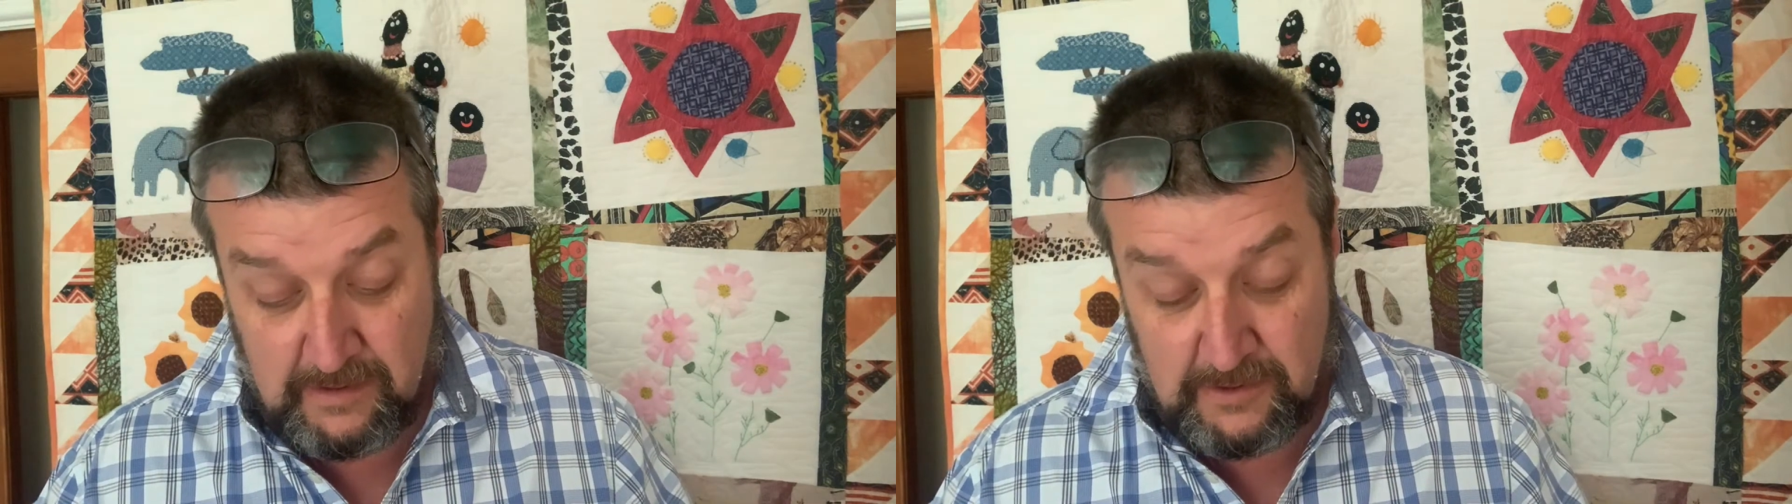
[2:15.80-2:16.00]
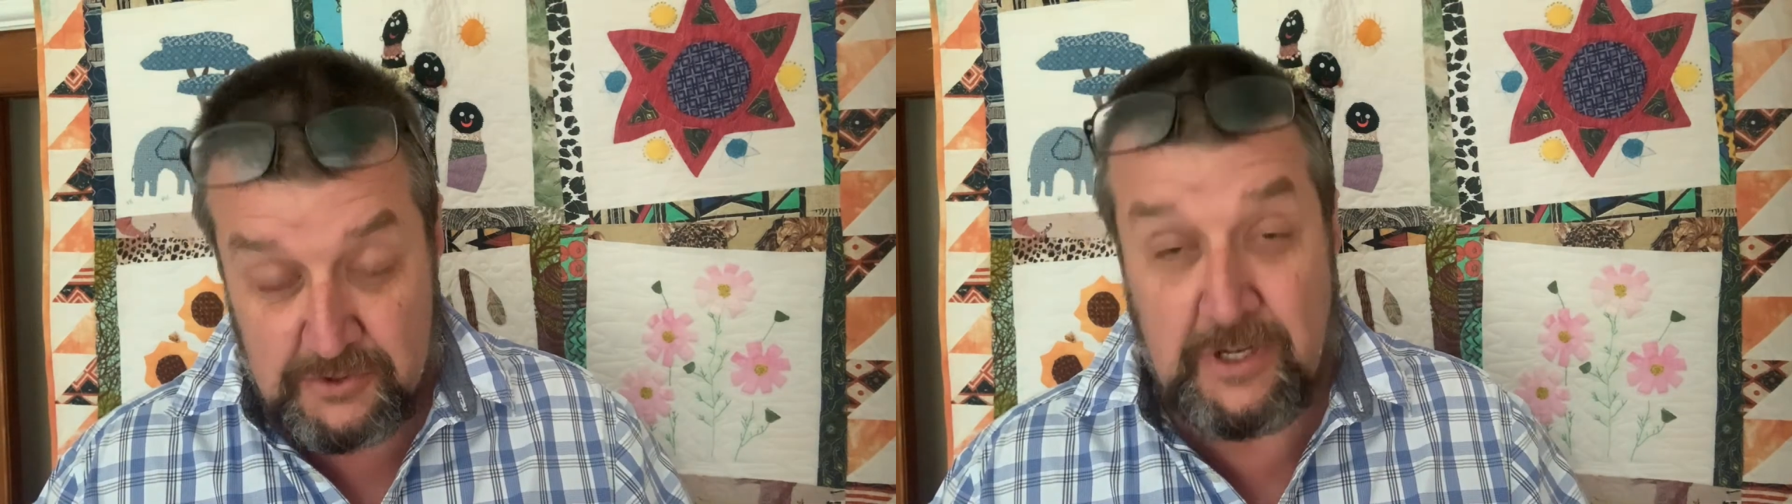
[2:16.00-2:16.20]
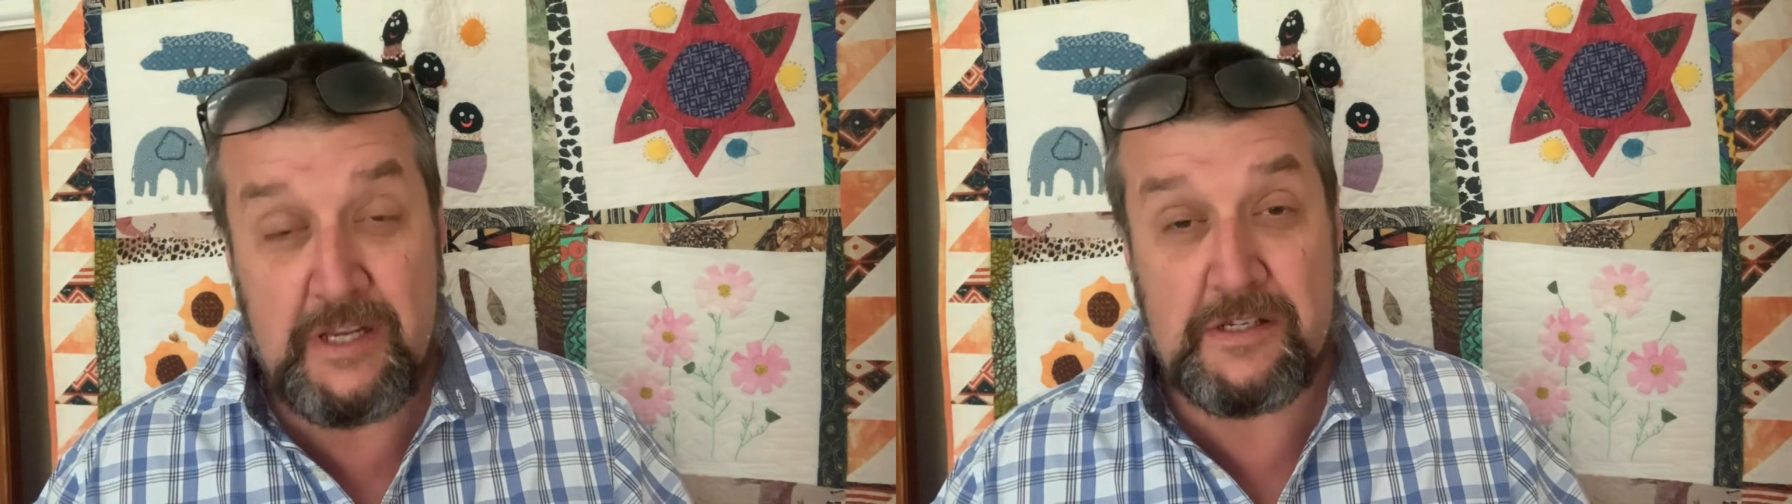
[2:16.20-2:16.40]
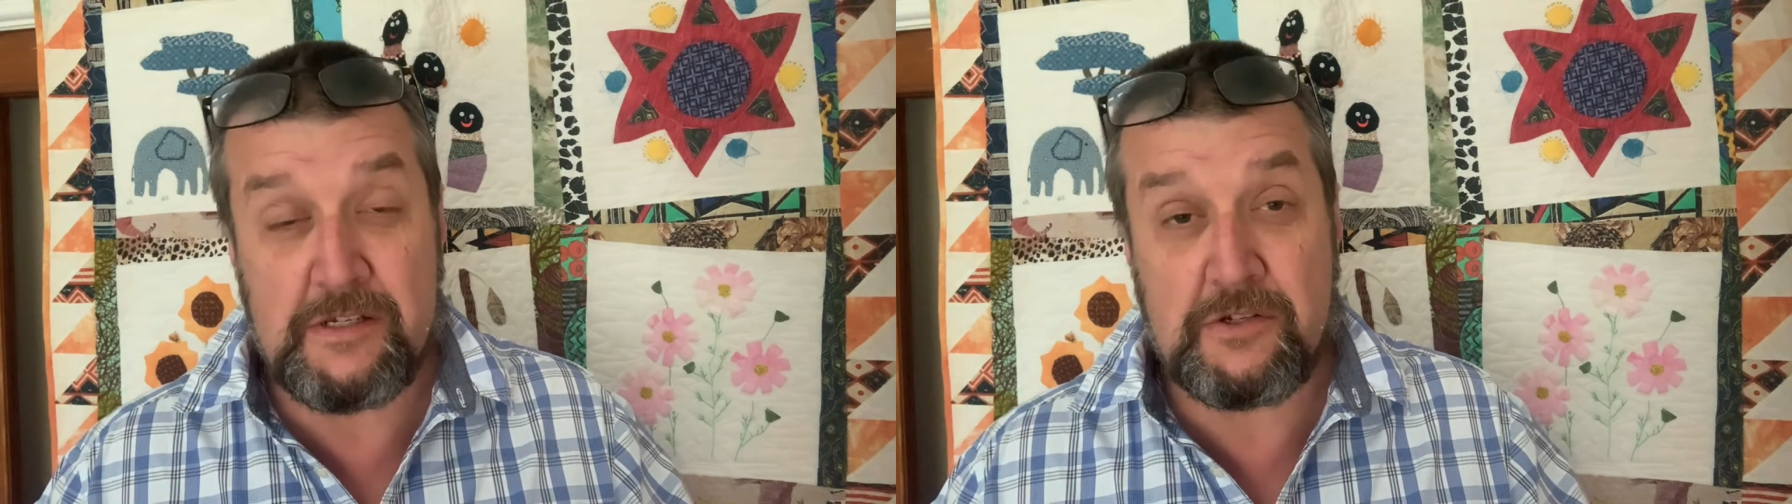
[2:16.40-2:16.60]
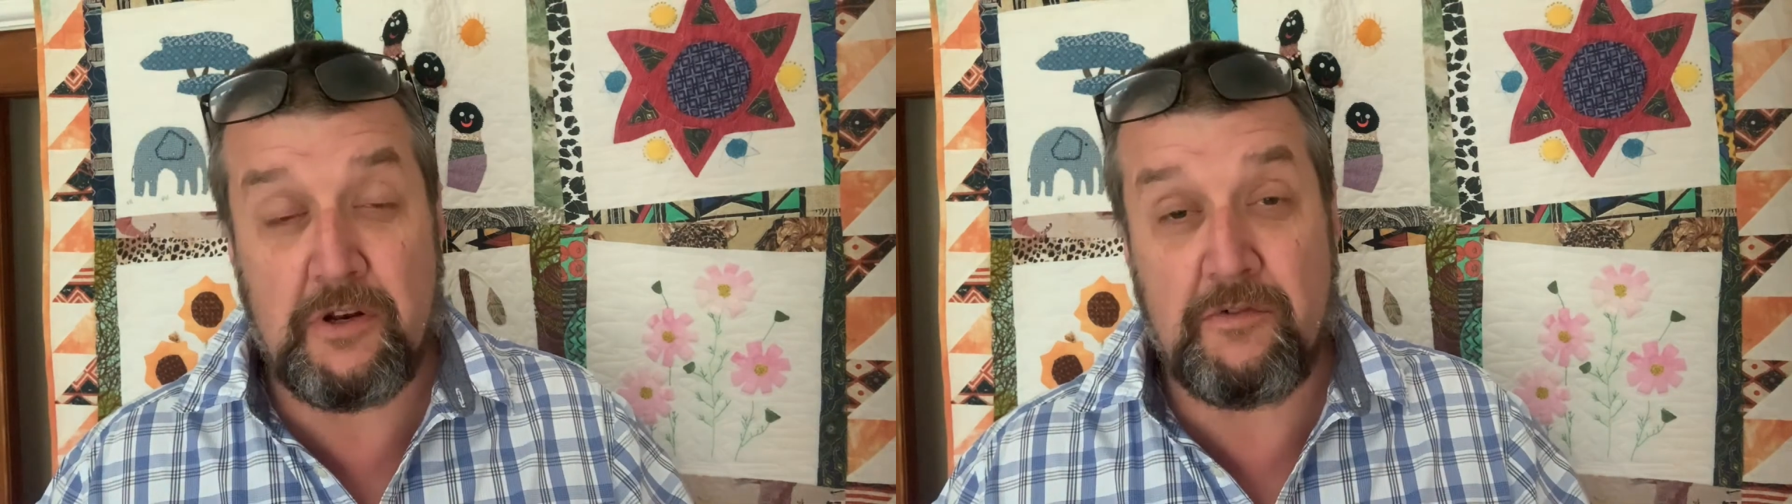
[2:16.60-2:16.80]
Jesus
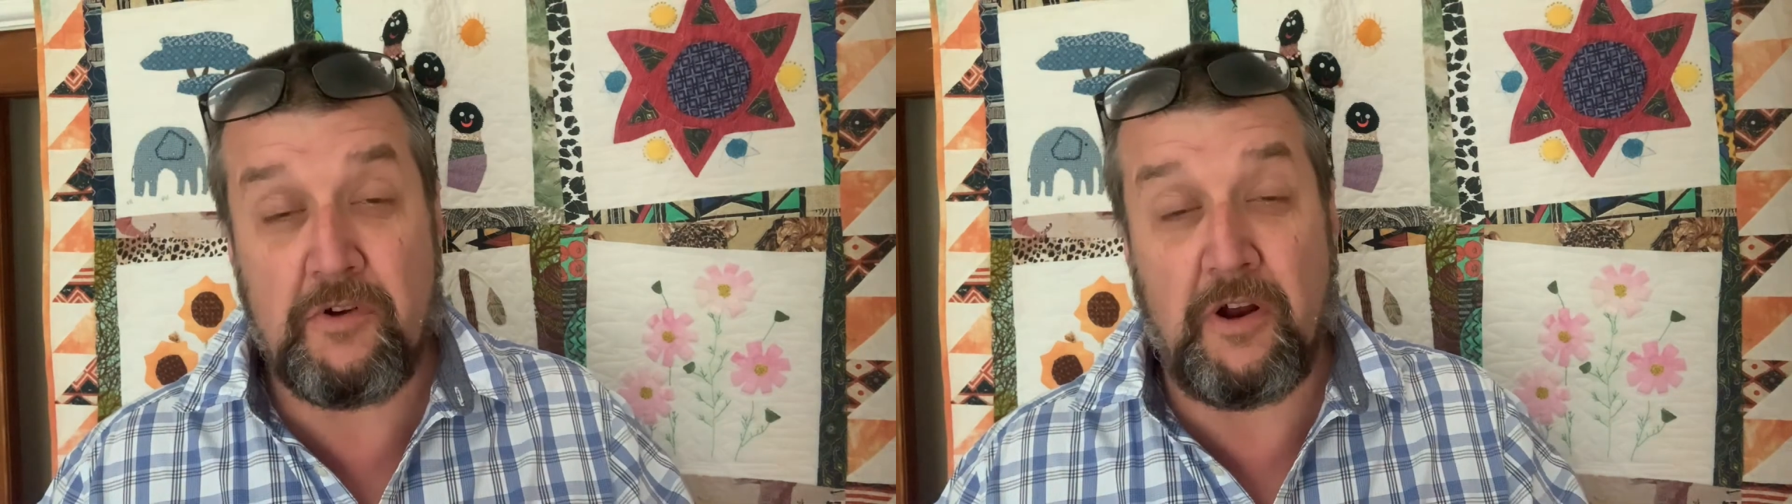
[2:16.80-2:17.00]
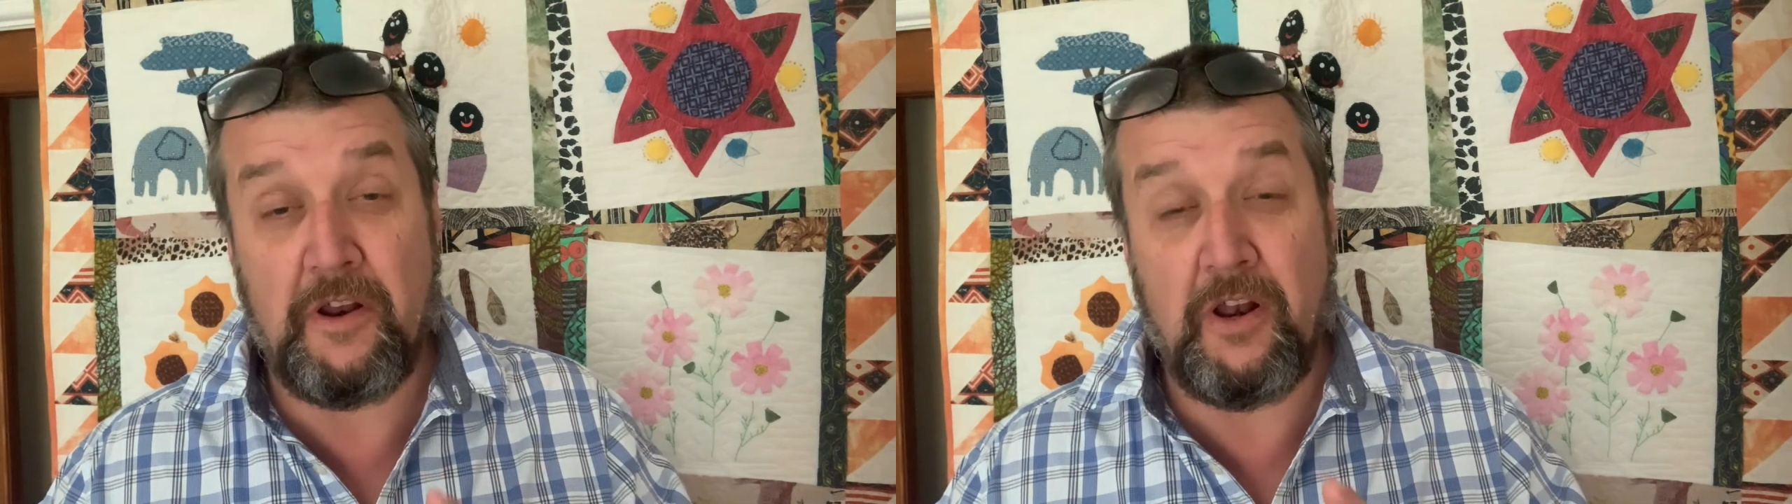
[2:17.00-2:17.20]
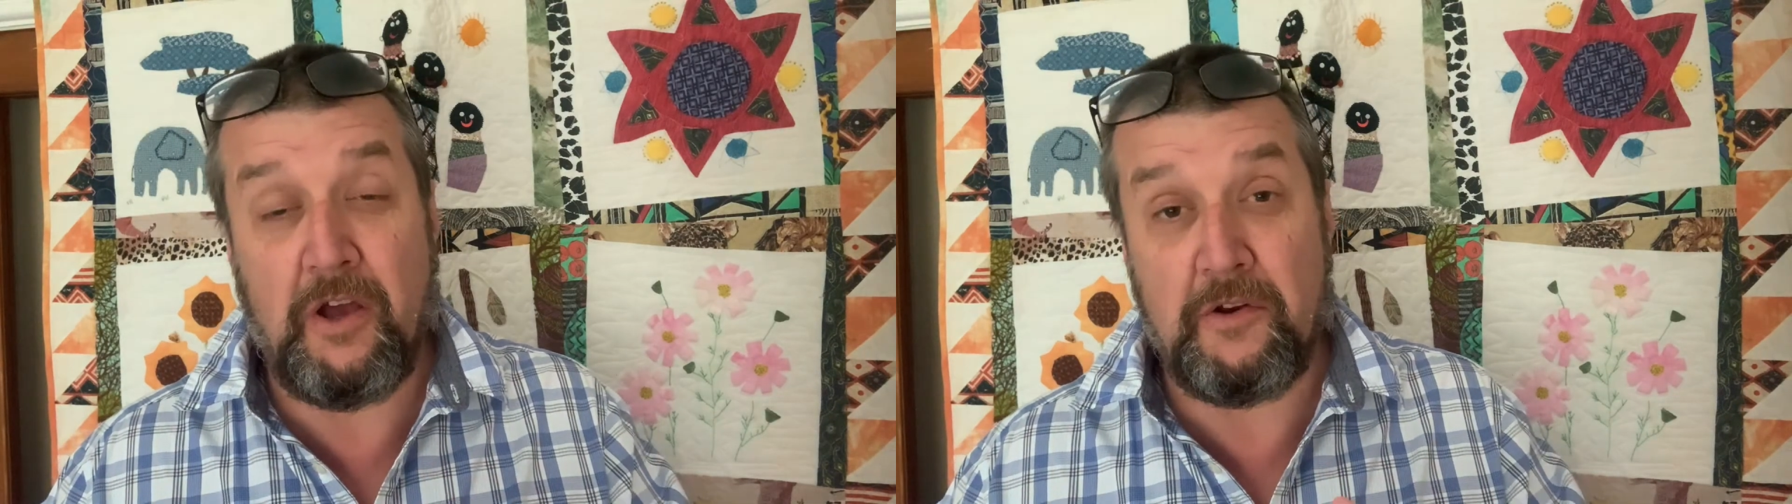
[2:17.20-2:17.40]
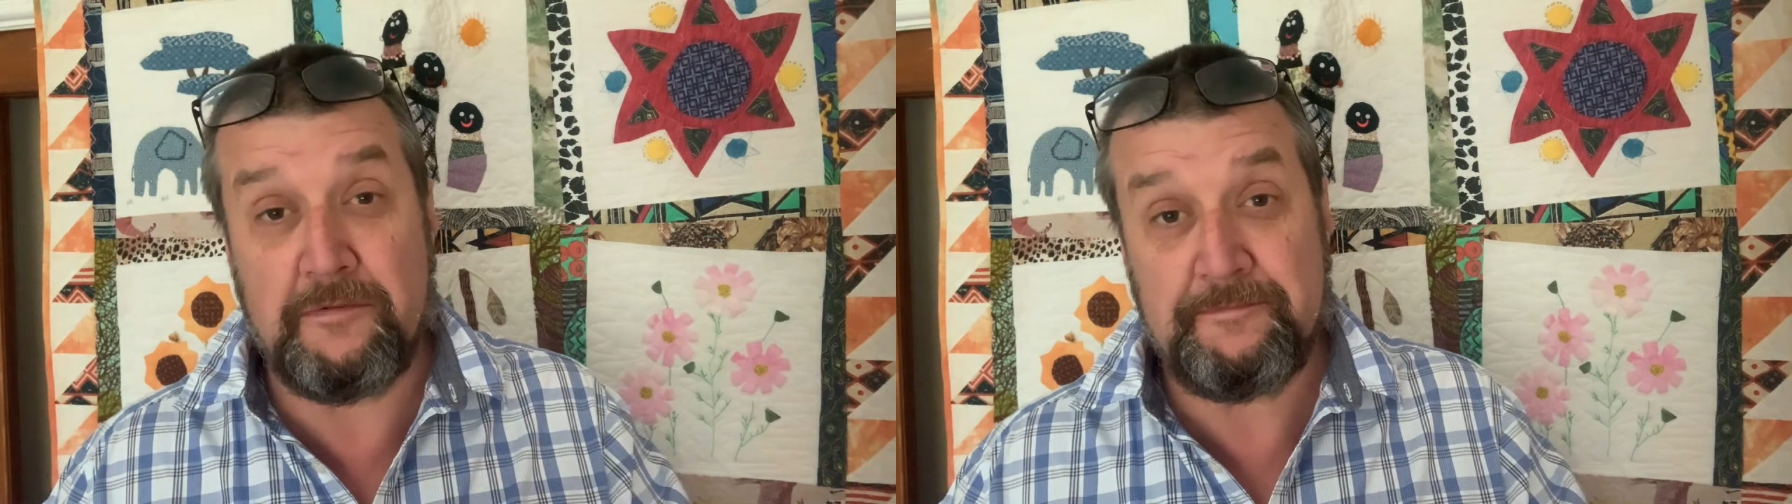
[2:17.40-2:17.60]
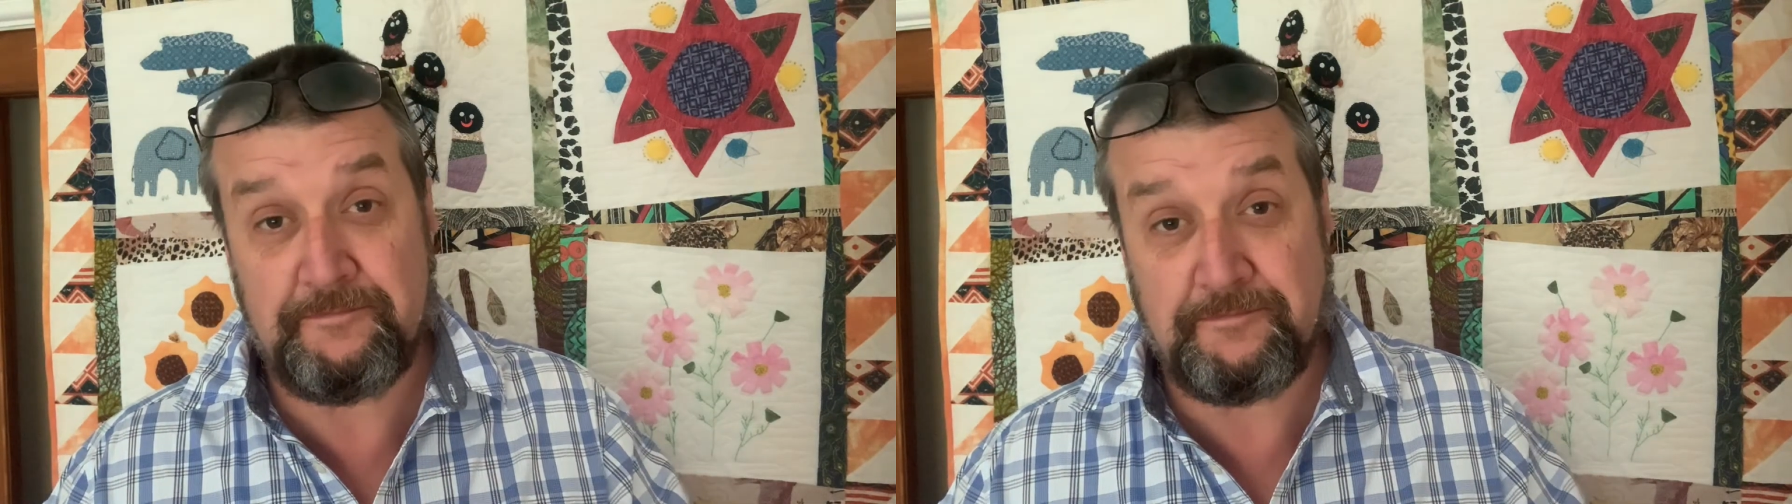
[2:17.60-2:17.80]
could have gone alone